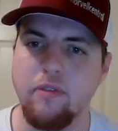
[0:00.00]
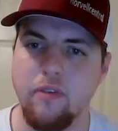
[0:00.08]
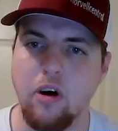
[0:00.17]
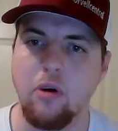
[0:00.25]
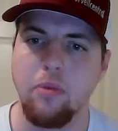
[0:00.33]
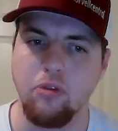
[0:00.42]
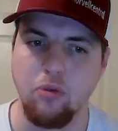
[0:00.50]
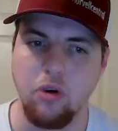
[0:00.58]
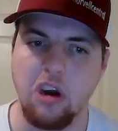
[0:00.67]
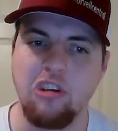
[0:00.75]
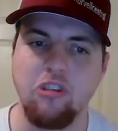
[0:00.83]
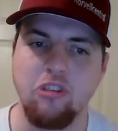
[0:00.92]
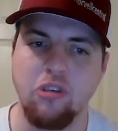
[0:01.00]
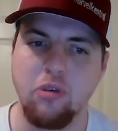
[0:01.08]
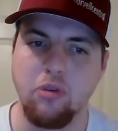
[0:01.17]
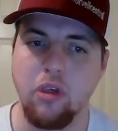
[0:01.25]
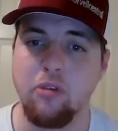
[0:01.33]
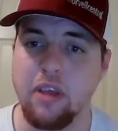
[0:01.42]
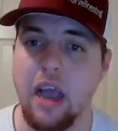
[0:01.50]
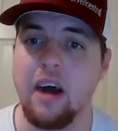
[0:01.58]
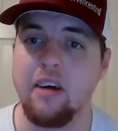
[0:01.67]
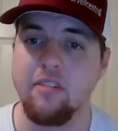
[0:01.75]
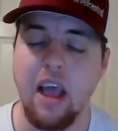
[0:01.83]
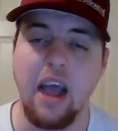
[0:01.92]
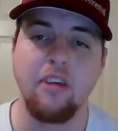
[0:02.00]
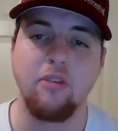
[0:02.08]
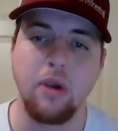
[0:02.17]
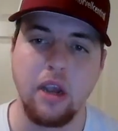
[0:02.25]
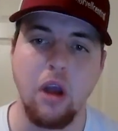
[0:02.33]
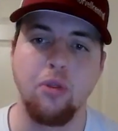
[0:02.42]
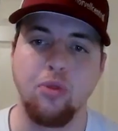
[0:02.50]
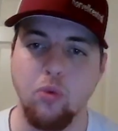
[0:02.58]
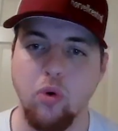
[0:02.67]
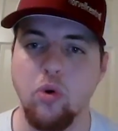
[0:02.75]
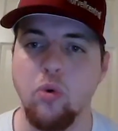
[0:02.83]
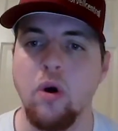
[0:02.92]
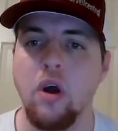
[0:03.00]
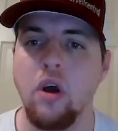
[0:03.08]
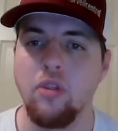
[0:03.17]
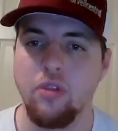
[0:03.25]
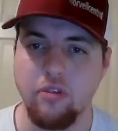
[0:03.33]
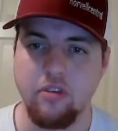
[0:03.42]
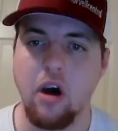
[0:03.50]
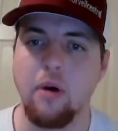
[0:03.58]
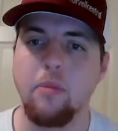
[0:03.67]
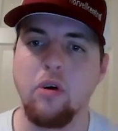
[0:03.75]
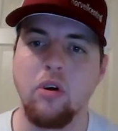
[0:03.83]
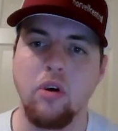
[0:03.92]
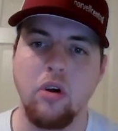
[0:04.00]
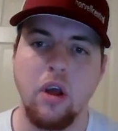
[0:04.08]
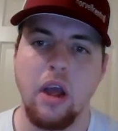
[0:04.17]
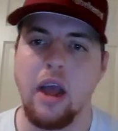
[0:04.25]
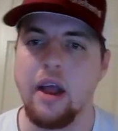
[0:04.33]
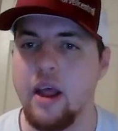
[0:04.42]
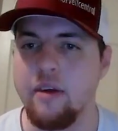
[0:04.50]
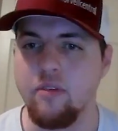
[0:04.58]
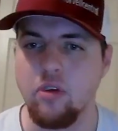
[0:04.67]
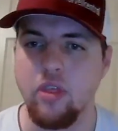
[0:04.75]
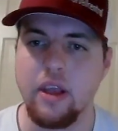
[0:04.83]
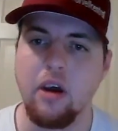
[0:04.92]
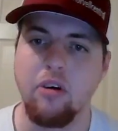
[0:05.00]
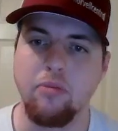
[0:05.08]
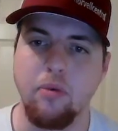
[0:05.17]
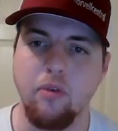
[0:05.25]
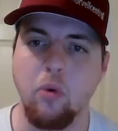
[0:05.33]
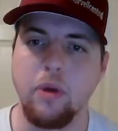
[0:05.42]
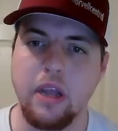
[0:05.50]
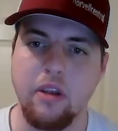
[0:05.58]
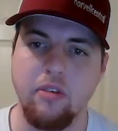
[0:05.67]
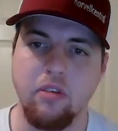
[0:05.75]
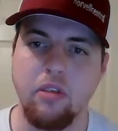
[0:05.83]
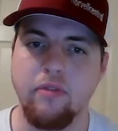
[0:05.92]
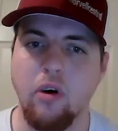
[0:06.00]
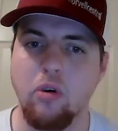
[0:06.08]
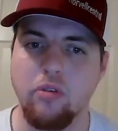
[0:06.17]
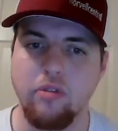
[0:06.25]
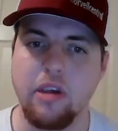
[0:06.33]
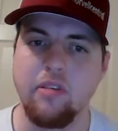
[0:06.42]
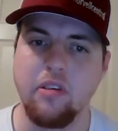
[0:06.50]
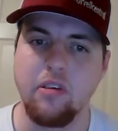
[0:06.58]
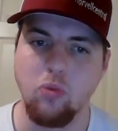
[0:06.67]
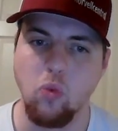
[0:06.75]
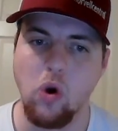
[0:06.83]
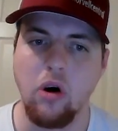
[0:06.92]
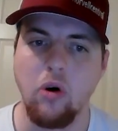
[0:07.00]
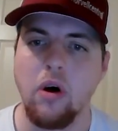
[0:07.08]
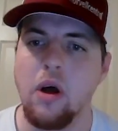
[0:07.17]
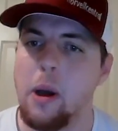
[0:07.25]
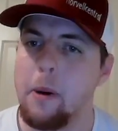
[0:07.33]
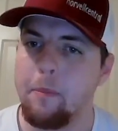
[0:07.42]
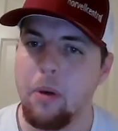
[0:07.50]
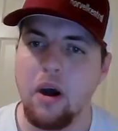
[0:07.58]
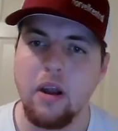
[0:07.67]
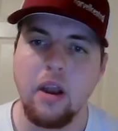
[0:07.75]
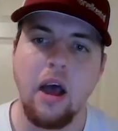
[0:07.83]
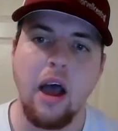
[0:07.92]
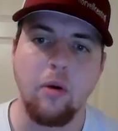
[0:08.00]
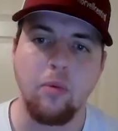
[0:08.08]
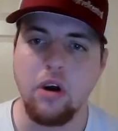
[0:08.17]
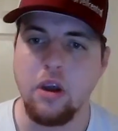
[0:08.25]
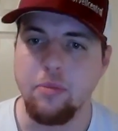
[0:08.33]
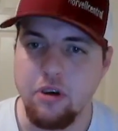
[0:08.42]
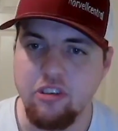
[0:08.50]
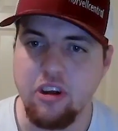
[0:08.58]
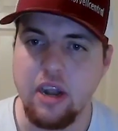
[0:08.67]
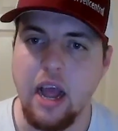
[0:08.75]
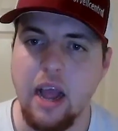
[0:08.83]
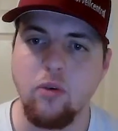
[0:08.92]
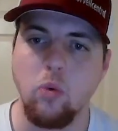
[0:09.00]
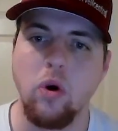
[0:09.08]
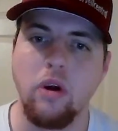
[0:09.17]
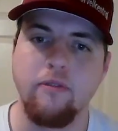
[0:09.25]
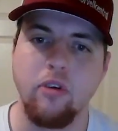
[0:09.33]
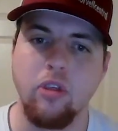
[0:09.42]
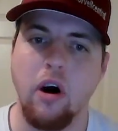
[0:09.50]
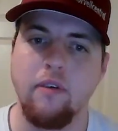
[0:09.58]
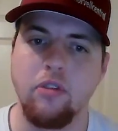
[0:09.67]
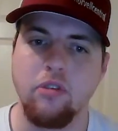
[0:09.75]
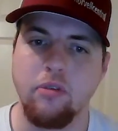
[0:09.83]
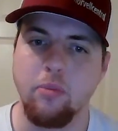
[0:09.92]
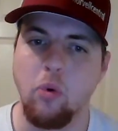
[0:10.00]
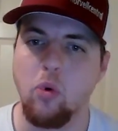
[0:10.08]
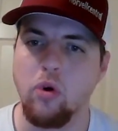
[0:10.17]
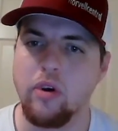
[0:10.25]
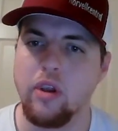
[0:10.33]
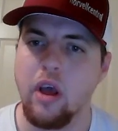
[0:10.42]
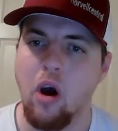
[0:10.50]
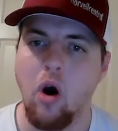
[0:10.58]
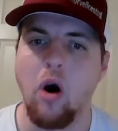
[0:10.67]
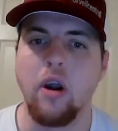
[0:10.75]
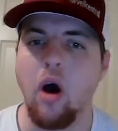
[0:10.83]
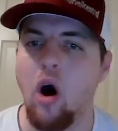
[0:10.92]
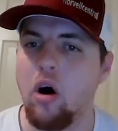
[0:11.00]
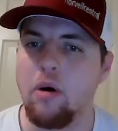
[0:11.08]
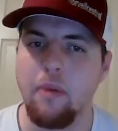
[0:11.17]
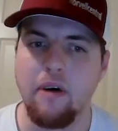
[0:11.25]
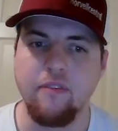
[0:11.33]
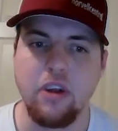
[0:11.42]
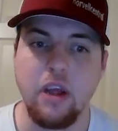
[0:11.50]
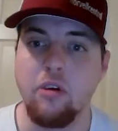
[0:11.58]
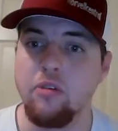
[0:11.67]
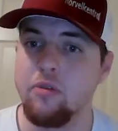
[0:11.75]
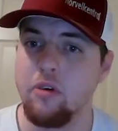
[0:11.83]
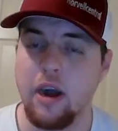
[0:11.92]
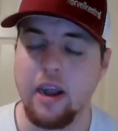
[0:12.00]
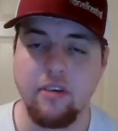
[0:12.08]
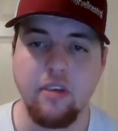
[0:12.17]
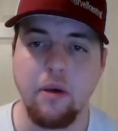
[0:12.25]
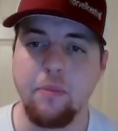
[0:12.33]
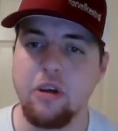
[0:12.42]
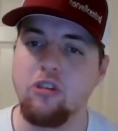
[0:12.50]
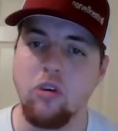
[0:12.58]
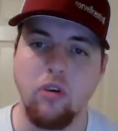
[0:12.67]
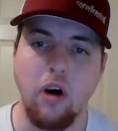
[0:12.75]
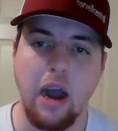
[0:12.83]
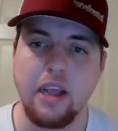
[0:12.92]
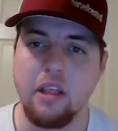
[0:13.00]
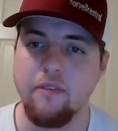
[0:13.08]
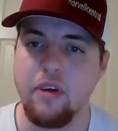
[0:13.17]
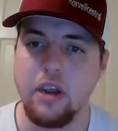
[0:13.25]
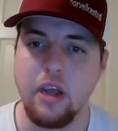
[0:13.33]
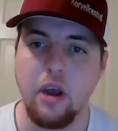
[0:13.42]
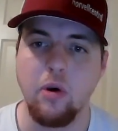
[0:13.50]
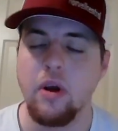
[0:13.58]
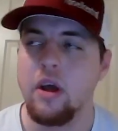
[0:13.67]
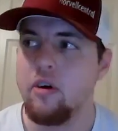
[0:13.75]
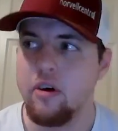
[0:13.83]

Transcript: to develop those relationships with those guys as we go through the summer and everything else before we get into the fall season as well. But I really appreciate everyone for the love and support on all of my videos. Like I said, be sure to like the video.